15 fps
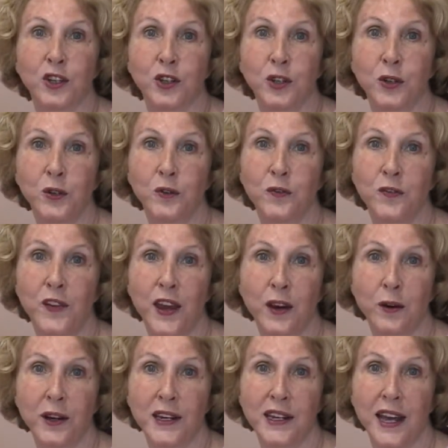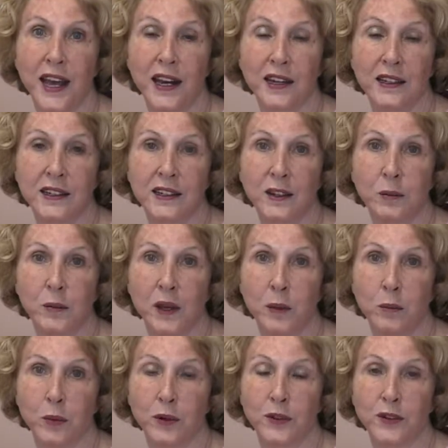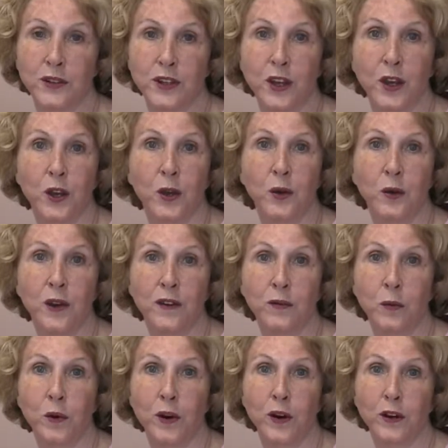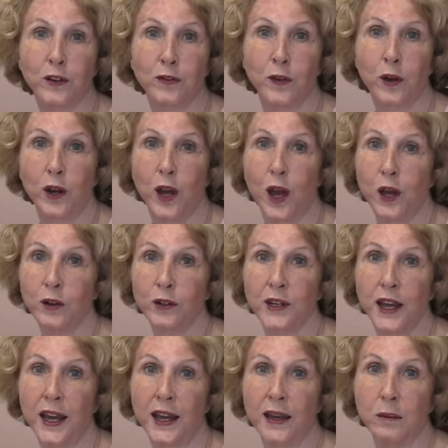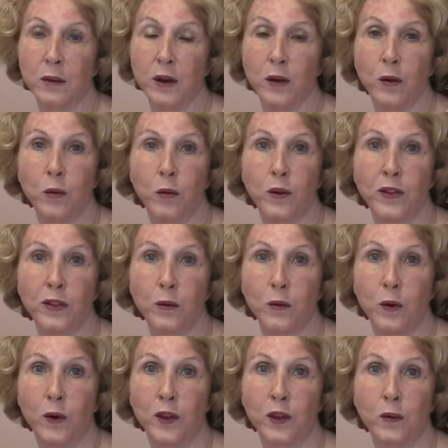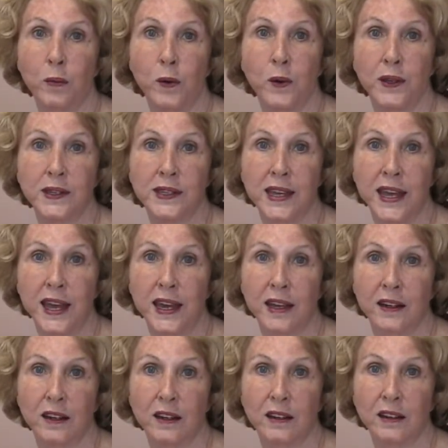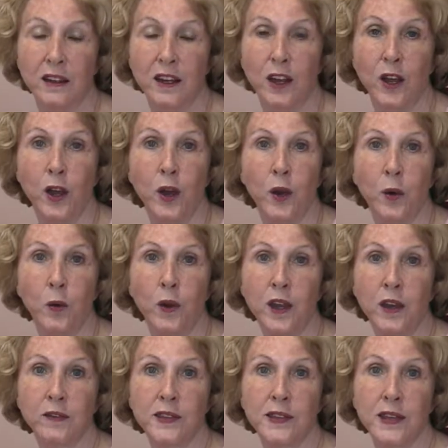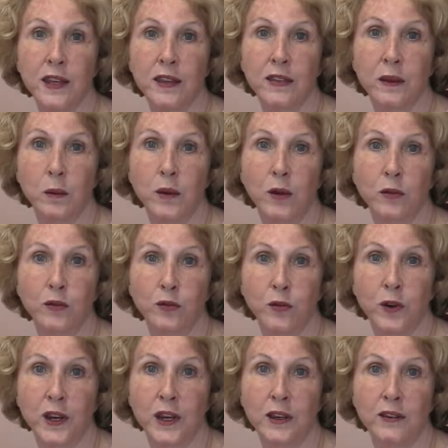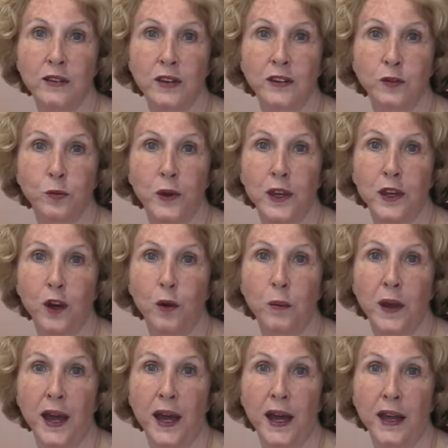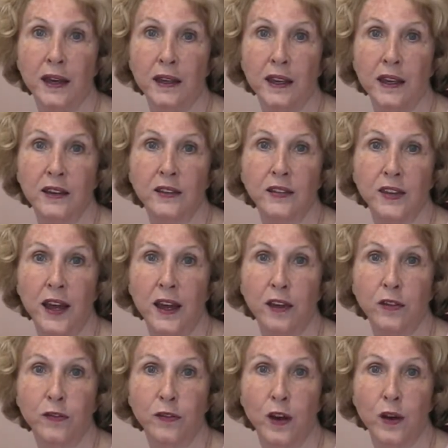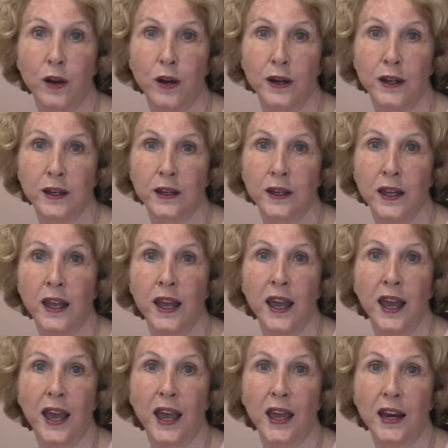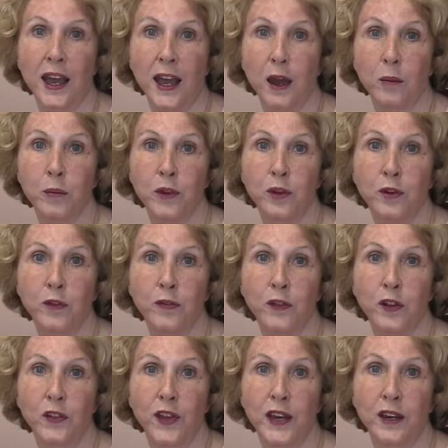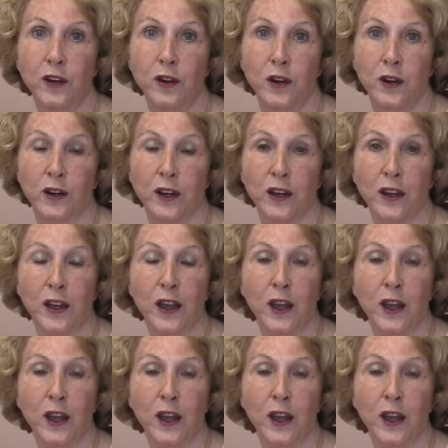two very talented members who have worked for a long time with the Royal Poinciana. We have seen them on trees as we go by in South Florida and how beautiful they look.